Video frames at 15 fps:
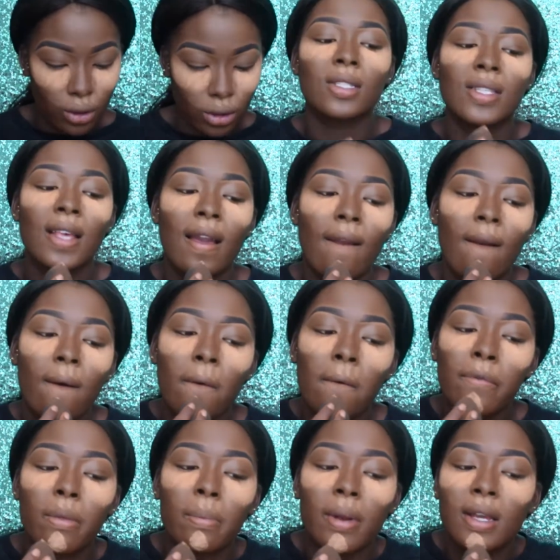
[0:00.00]
Set
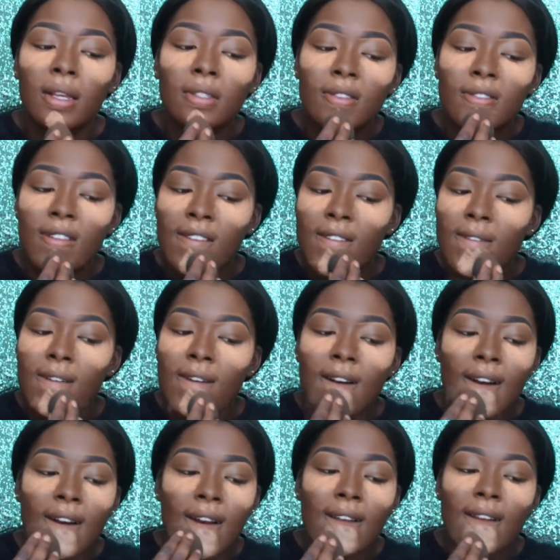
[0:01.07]
all the places that you
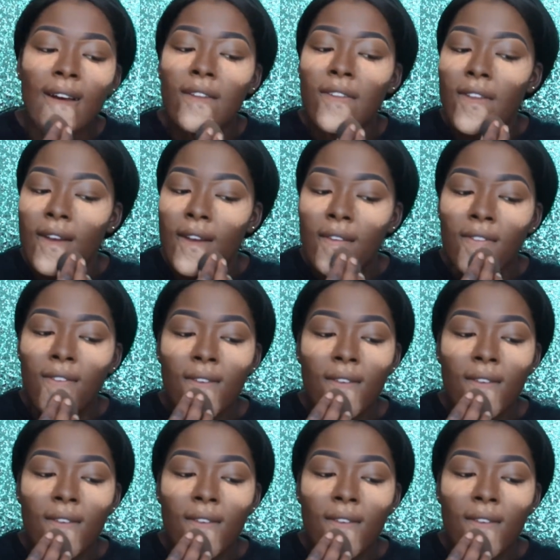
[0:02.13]
highlighted.